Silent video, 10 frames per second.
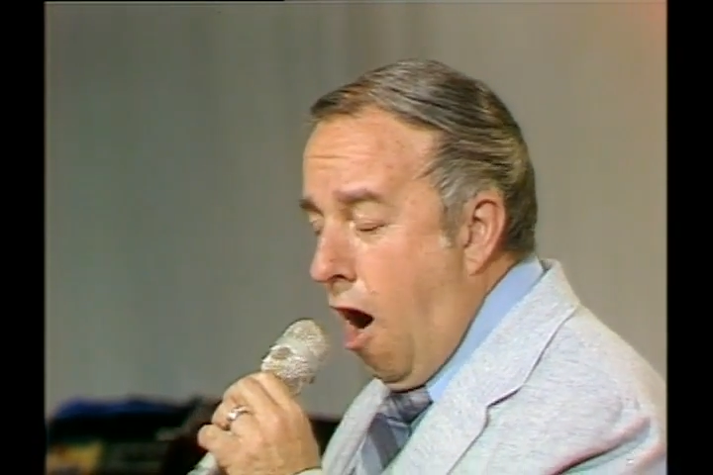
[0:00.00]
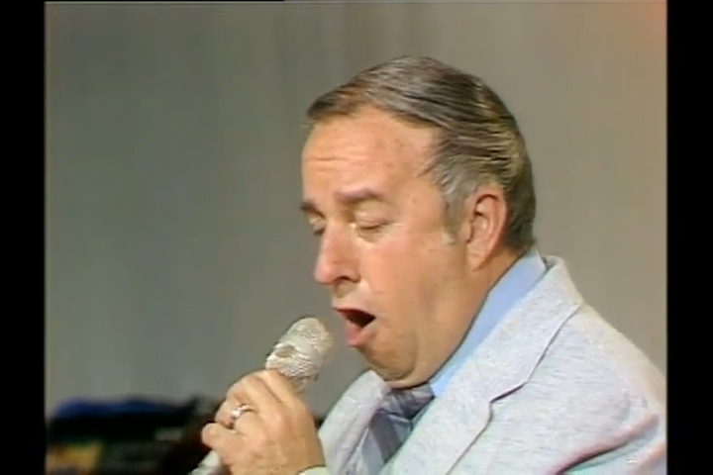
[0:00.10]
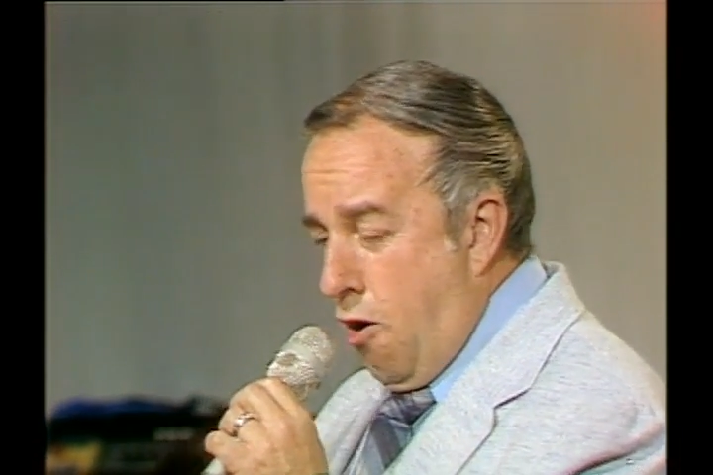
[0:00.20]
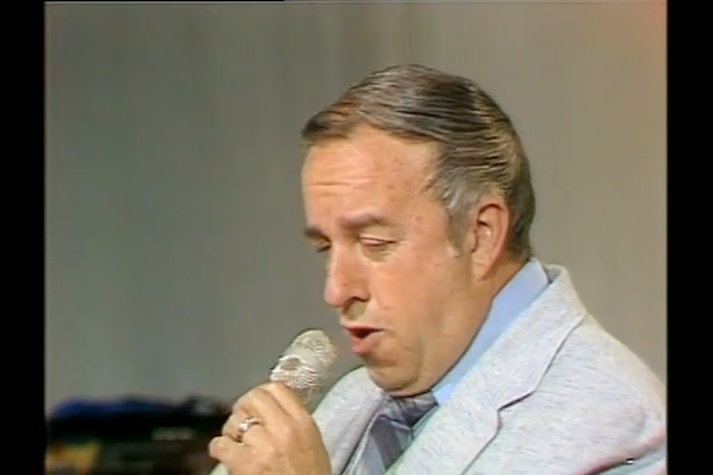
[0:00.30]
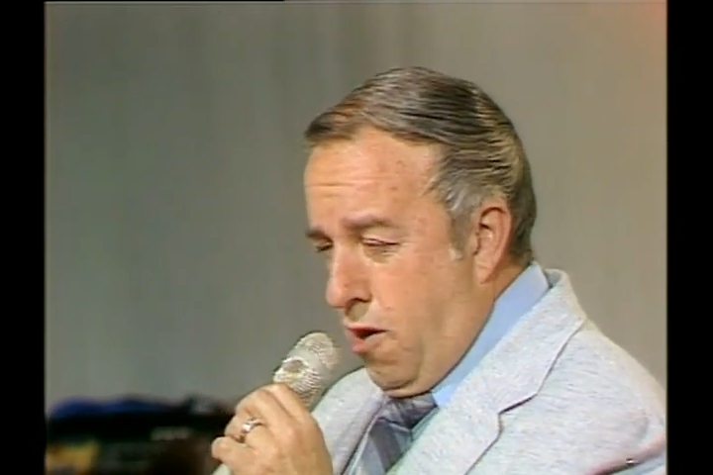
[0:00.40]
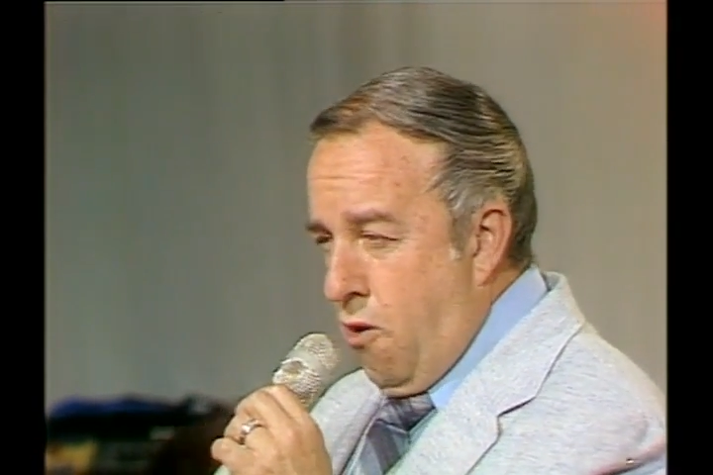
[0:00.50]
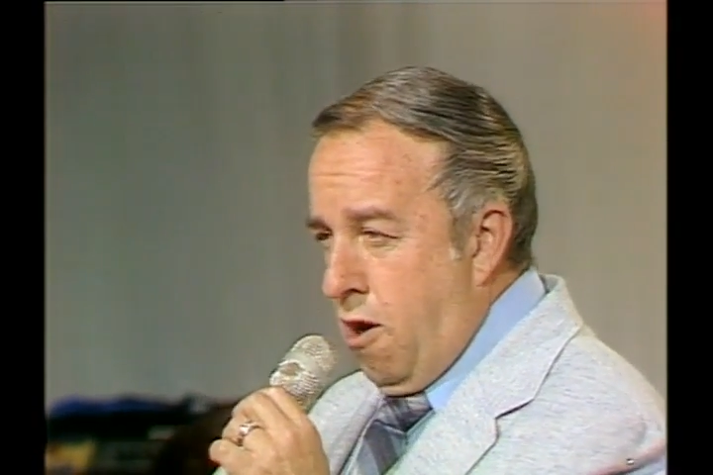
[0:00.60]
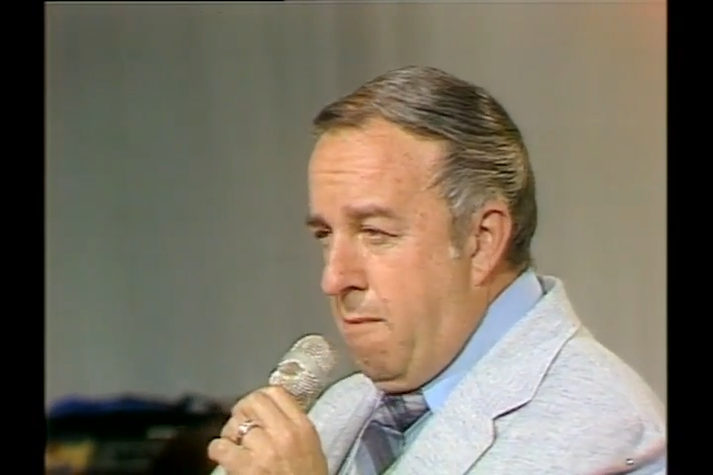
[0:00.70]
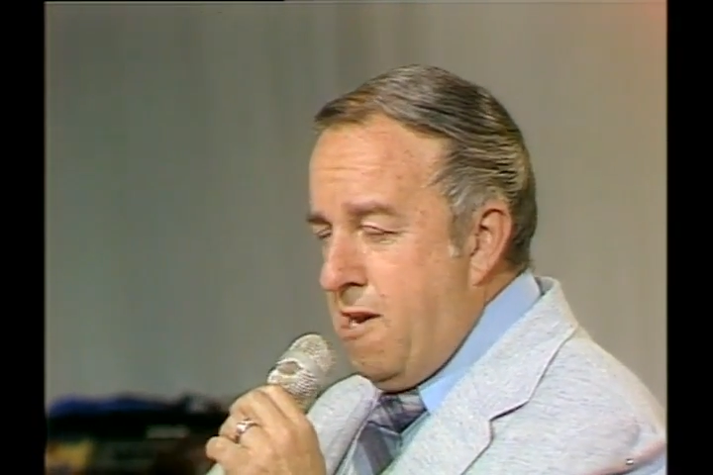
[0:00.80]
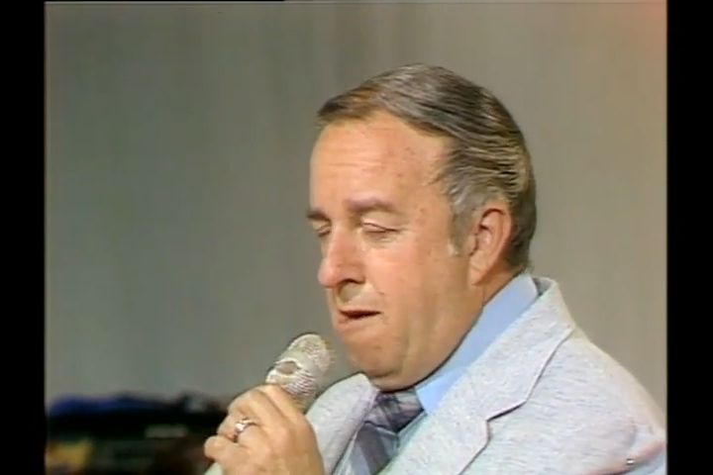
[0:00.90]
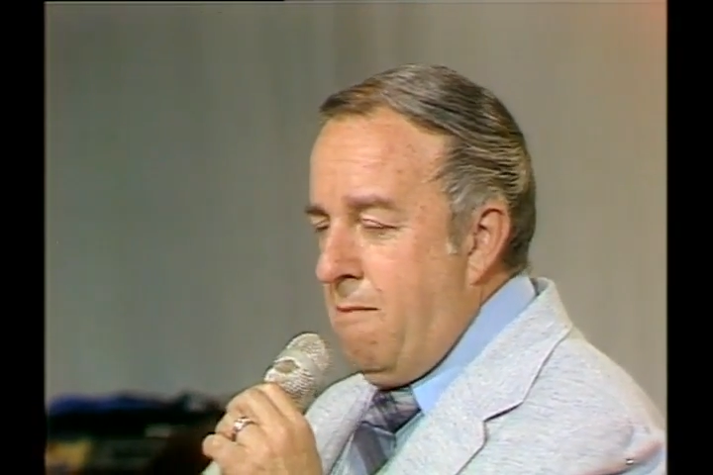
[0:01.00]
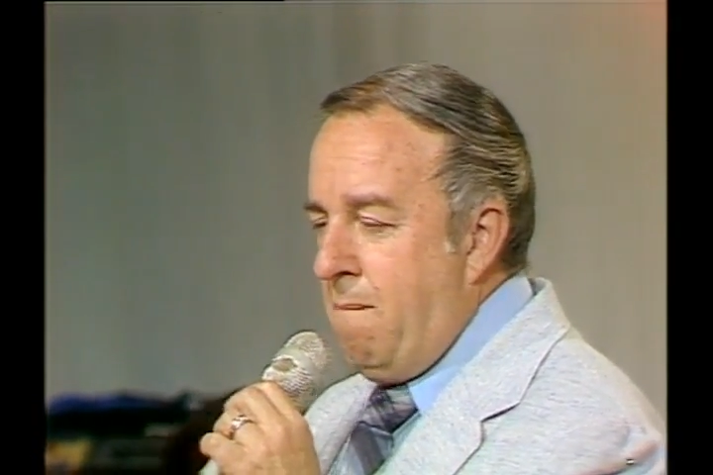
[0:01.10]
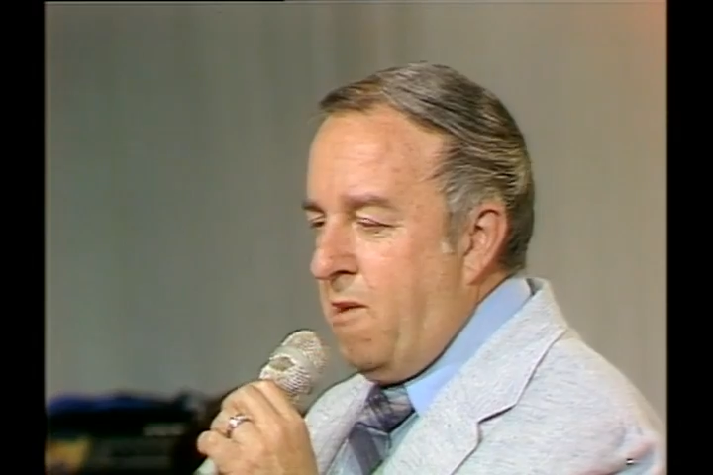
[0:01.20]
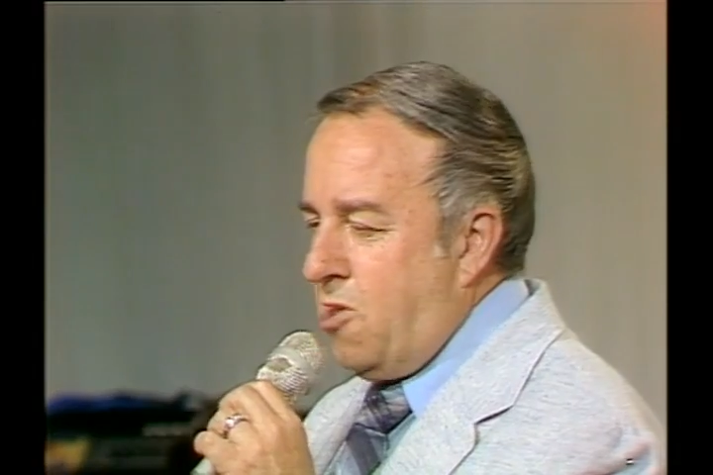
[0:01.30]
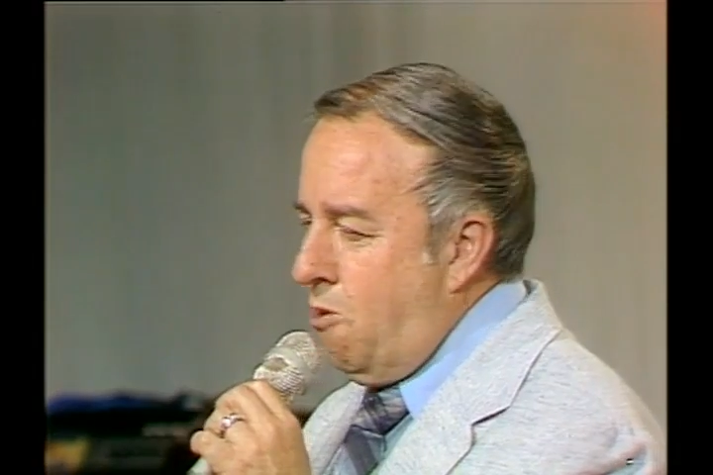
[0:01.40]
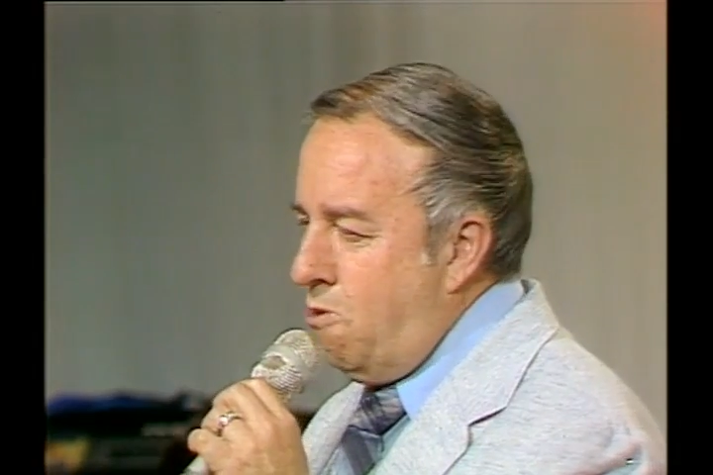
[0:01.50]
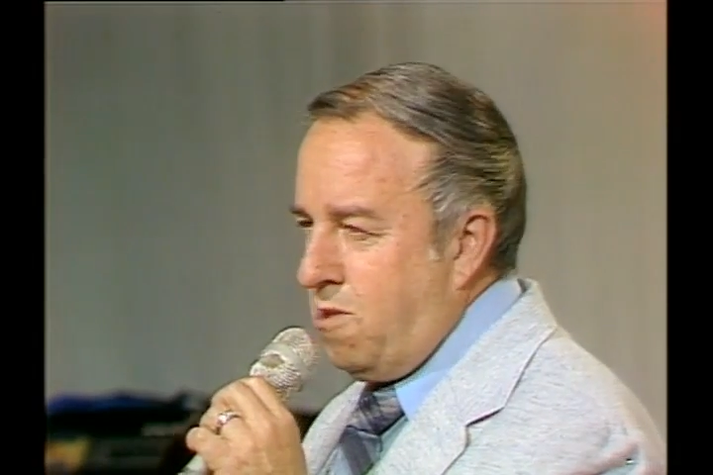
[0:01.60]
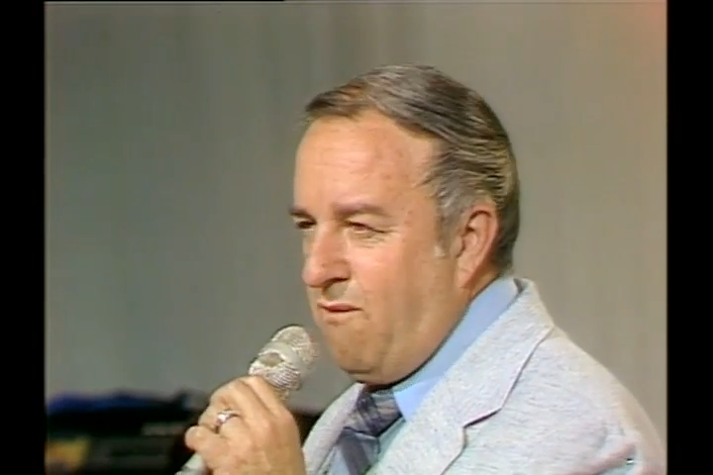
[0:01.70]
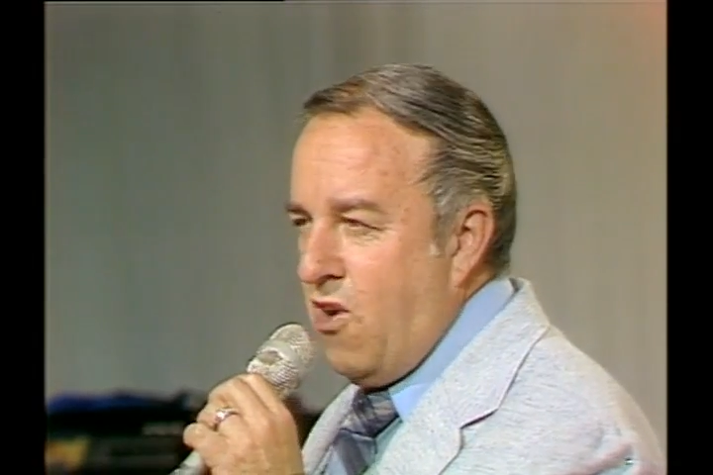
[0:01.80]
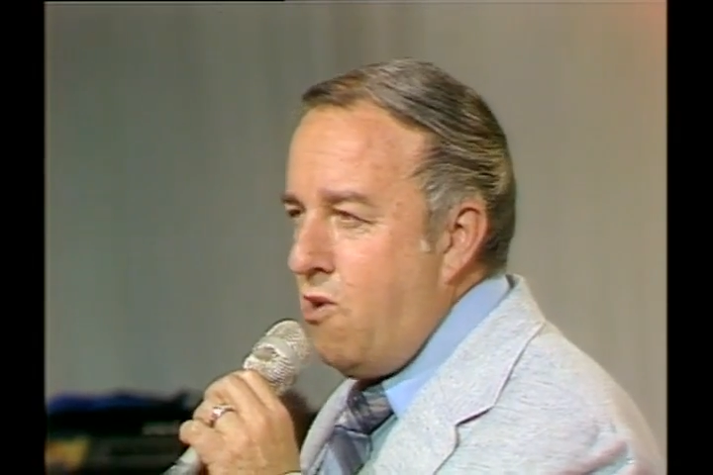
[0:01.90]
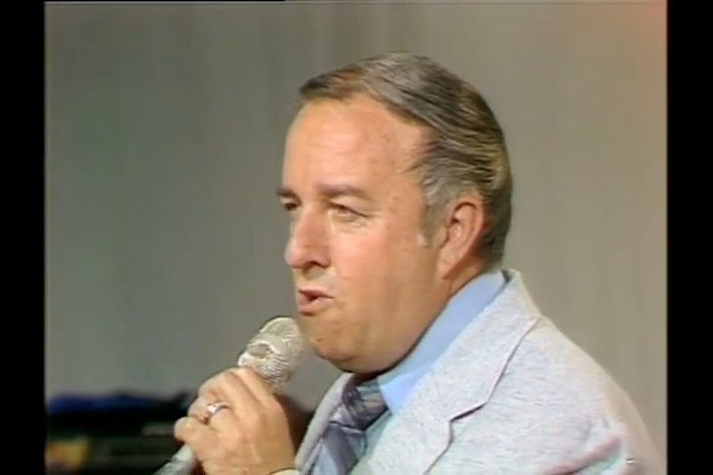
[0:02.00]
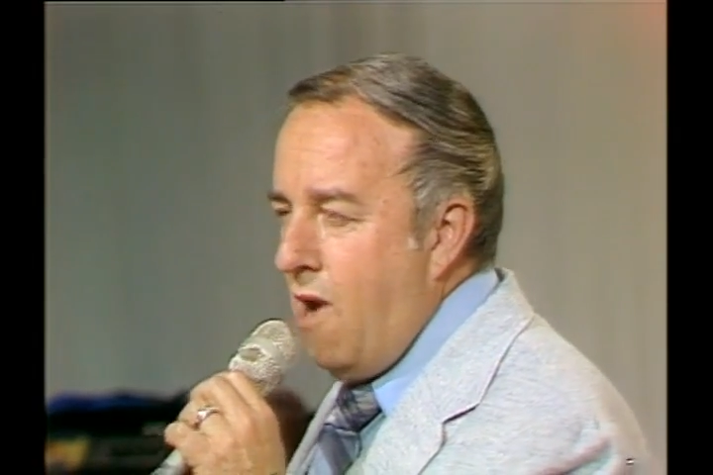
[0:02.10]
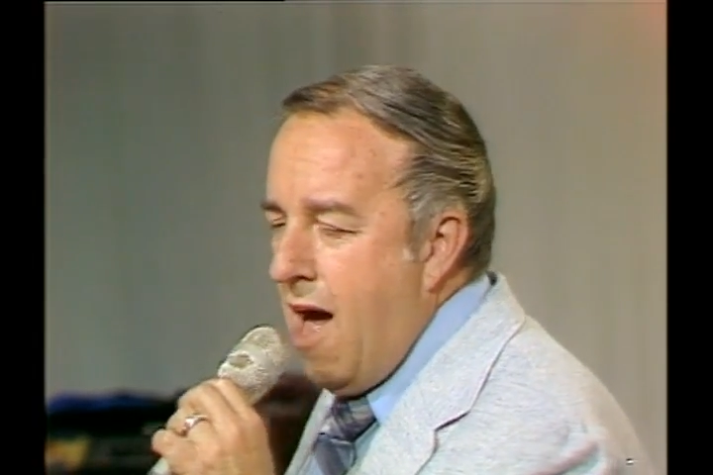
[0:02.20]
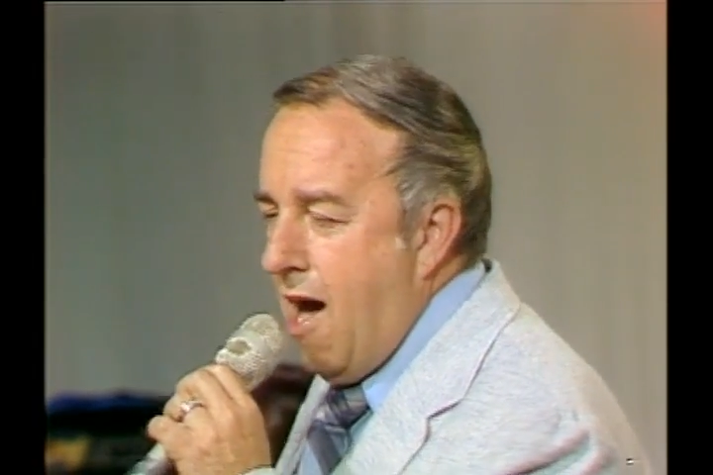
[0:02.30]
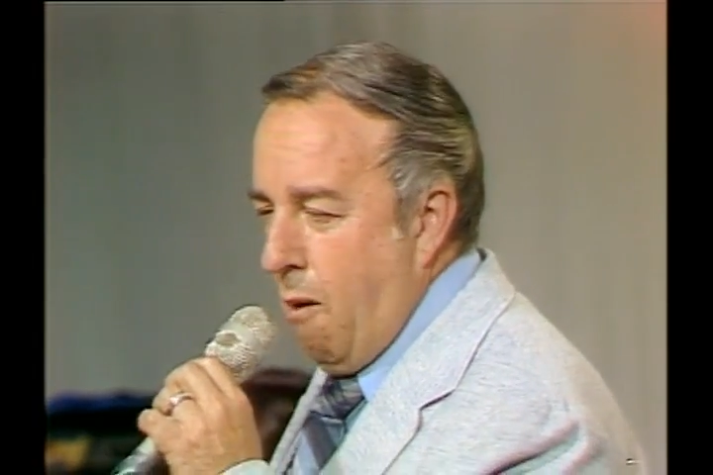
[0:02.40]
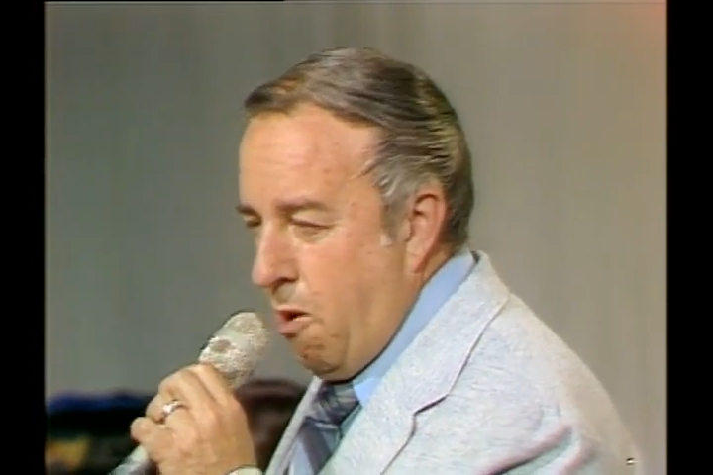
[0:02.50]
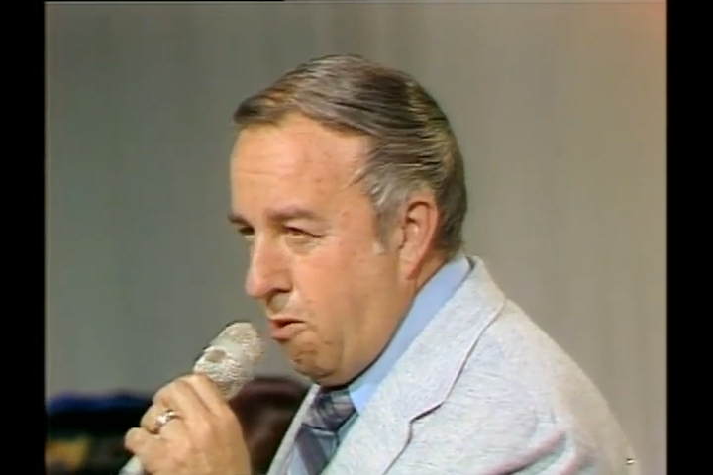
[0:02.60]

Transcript: Are you gonna be among the chosen few?